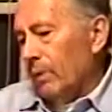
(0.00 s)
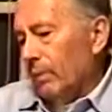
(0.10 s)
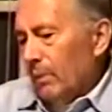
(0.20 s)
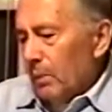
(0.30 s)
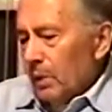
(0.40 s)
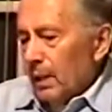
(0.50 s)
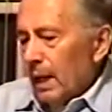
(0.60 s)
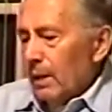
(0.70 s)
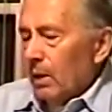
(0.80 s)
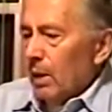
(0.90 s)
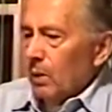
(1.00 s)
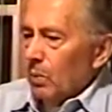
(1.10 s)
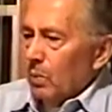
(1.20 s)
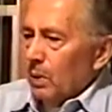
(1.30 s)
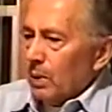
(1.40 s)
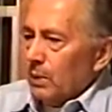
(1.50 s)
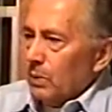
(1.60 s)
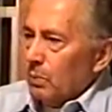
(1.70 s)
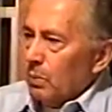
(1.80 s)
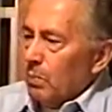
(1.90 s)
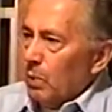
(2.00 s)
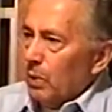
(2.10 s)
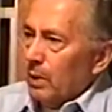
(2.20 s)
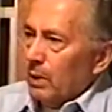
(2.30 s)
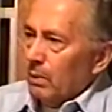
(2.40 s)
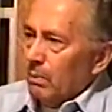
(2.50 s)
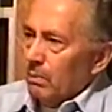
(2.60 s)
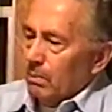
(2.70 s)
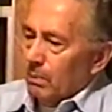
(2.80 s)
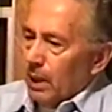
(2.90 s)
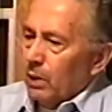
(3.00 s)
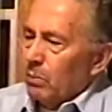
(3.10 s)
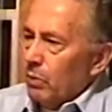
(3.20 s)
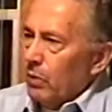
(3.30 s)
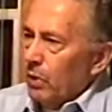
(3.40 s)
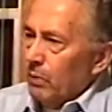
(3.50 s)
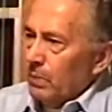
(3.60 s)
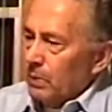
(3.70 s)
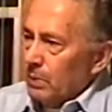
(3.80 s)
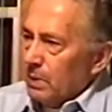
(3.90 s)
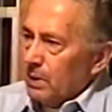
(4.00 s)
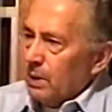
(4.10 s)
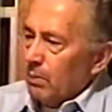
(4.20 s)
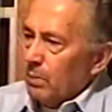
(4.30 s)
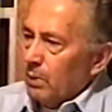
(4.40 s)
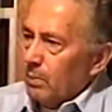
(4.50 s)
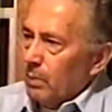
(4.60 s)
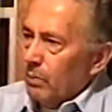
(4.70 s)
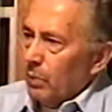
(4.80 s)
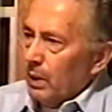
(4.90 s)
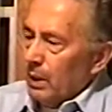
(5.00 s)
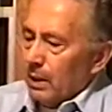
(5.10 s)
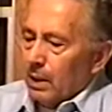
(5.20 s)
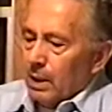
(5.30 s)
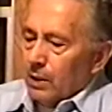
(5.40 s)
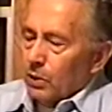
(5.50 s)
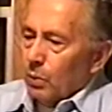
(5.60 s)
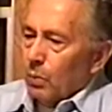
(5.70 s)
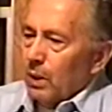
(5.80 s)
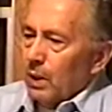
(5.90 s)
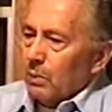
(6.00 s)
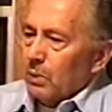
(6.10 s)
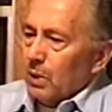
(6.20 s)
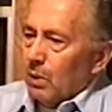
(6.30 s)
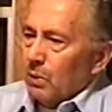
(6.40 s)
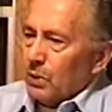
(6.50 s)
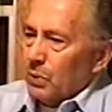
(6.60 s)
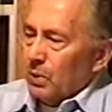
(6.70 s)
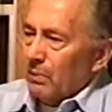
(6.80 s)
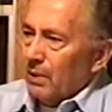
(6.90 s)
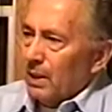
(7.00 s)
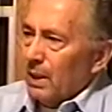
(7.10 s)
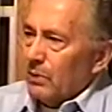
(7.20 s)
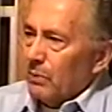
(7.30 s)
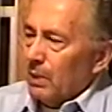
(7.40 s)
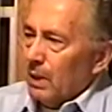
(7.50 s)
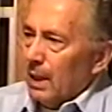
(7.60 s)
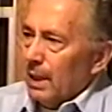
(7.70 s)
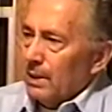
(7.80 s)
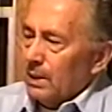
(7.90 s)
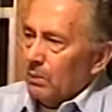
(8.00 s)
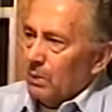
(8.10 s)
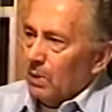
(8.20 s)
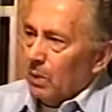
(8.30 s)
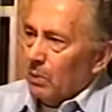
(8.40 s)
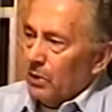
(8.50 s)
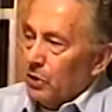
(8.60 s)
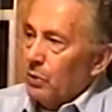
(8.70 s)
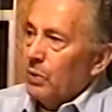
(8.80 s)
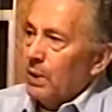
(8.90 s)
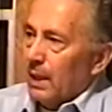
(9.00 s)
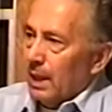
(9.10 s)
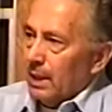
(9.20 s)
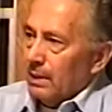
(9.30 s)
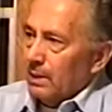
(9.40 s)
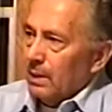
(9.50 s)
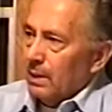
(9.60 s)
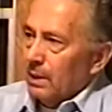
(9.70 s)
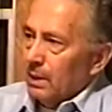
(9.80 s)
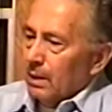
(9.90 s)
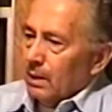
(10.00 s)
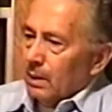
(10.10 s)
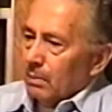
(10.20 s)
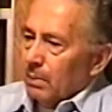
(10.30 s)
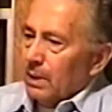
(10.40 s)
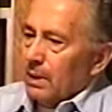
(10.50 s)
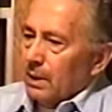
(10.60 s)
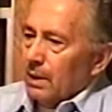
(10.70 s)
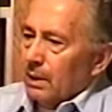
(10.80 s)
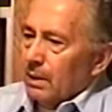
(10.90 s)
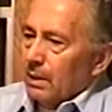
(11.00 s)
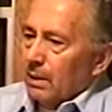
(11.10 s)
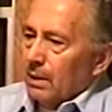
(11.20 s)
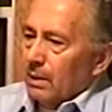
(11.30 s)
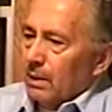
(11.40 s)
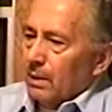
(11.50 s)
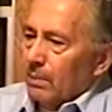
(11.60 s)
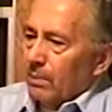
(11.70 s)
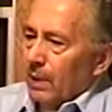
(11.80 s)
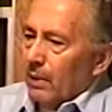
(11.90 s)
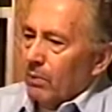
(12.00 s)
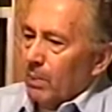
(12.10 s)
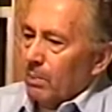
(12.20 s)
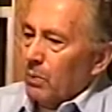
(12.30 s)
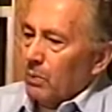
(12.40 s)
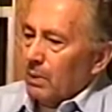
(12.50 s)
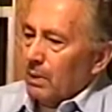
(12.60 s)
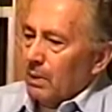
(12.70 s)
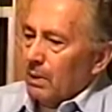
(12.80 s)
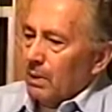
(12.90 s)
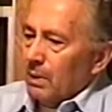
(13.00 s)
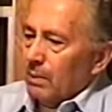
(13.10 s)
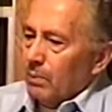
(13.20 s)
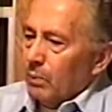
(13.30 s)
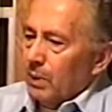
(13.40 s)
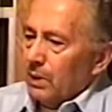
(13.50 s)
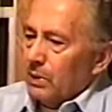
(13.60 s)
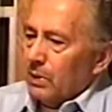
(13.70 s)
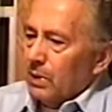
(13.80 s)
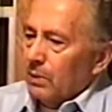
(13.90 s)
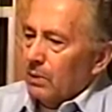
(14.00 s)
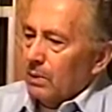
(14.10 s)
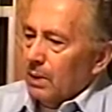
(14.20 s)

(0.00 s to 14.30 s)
from the United Auto Workers was born in Elm Grove, which was a suburb of Wheeling. So Wheeling was always sort of industrialized and it was always unionized. But I remember when Wheeling Steel,